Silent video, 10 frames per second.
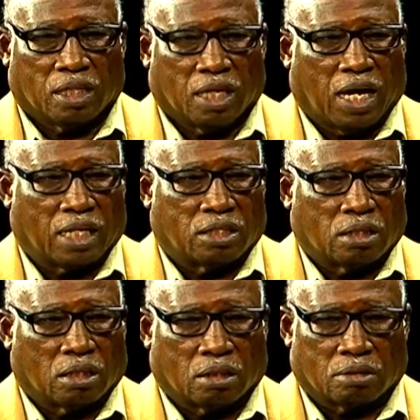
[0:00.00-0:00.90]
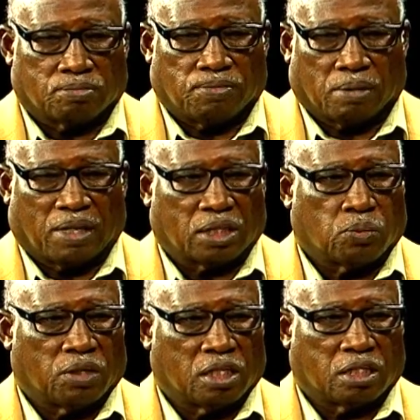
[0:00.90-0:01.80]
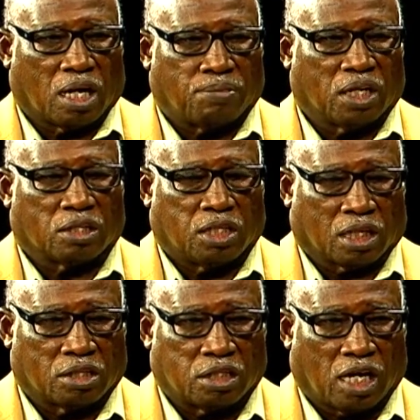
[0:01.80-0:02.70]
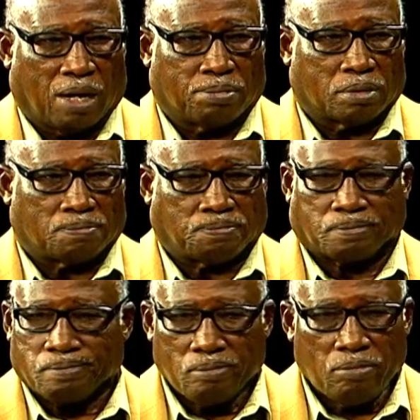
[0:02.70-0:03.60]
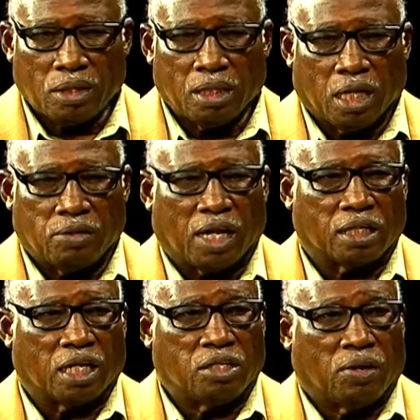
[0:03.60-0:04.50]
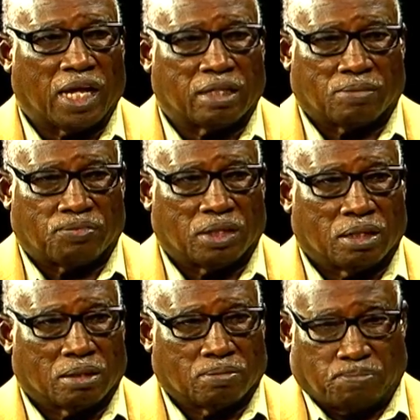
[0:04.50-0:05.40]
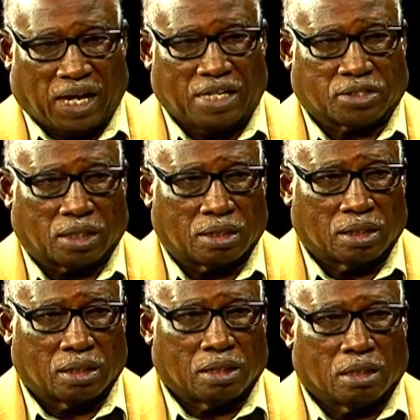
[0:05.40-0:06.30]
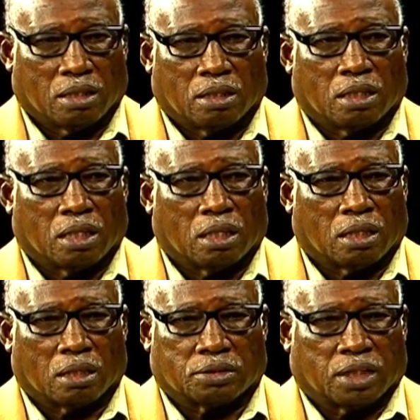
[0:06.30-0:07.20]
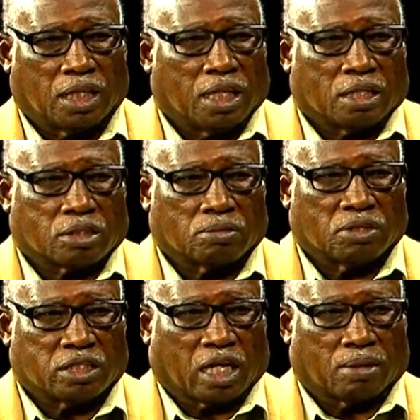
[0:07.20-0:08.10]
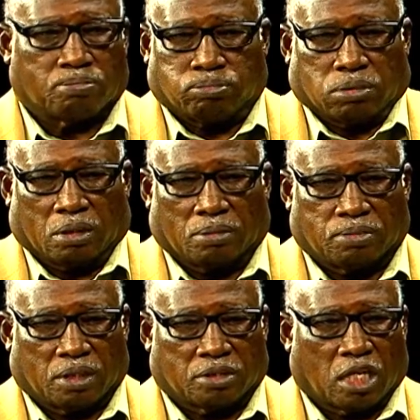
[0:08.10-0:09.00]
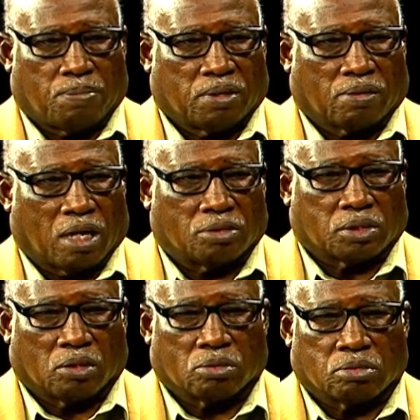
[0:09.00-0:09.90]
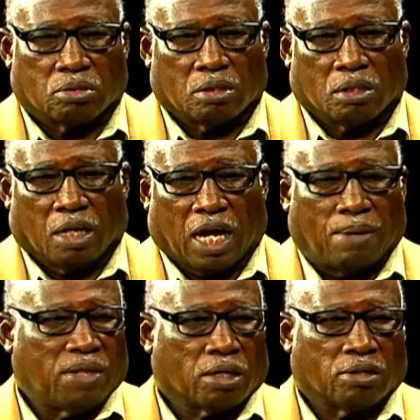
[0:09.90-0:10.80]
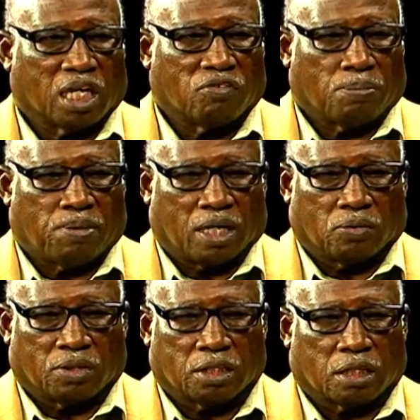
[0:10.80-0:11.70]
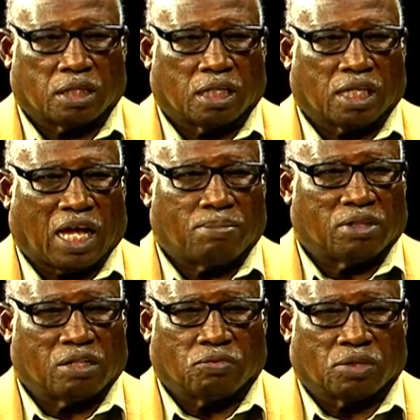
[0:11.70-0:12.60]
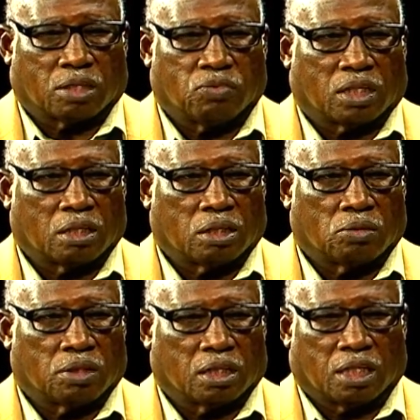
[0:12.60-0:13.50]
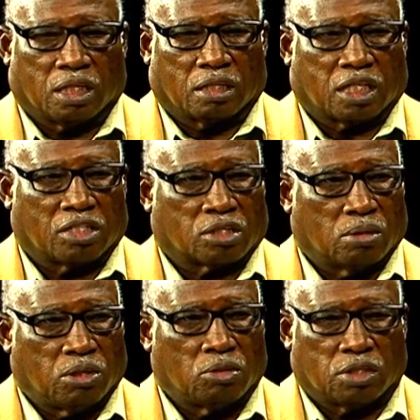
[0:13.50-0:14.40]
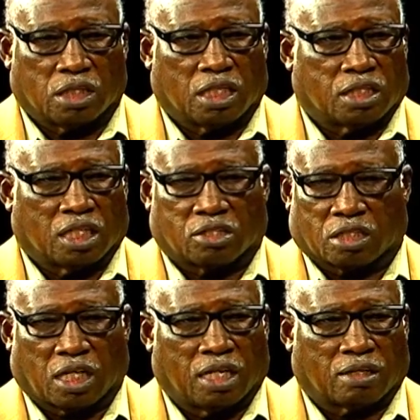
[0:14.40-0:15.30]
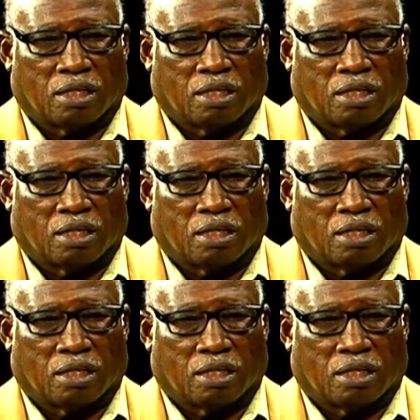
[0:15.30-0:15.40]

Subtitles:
He had about 20 shops. You had to check a shop. You had to pass it. Mm-hmm. Today it's like a stomping ground. So I'm not going to give up on it. One of the things that I believe we could do, and it takes the community, that just to take